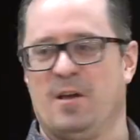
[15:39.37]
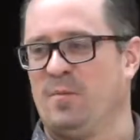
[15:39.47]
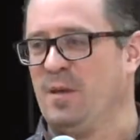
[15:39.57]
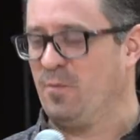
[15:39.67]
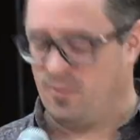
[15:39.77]

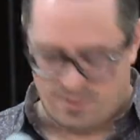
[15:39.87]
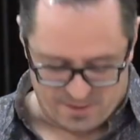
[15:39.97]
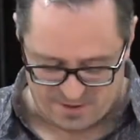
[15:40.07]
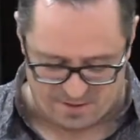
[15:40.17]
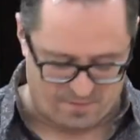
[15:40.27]
people who are
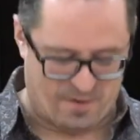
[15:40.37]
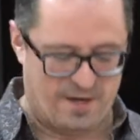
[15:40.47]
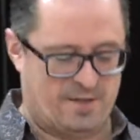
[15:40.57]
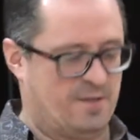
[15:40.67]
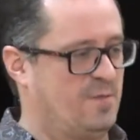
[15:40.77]

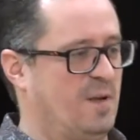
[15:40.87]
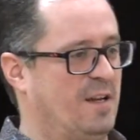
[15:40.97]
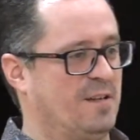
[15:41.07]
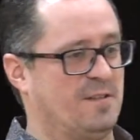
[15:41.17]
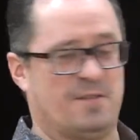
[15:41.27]
self-righteous,
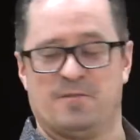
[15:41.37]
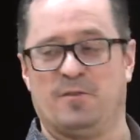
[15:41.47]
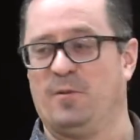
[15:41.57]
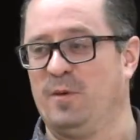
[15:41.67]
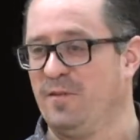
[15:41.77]
because there's a
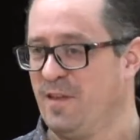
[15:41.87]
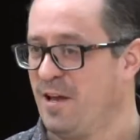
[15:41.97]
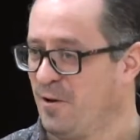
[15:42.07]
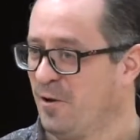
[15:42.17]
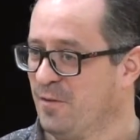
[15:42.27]
little bit of
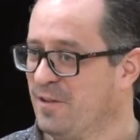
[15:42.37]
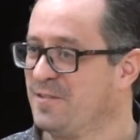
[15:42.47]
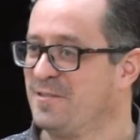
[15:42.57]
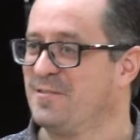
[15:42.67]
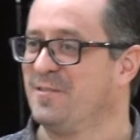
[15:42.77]
that in all of
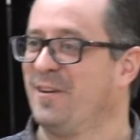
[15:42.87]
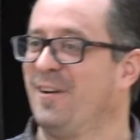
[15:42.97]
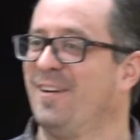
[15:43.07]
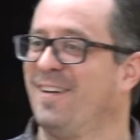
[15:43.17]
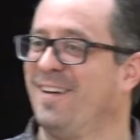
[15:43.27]
us, isn't there?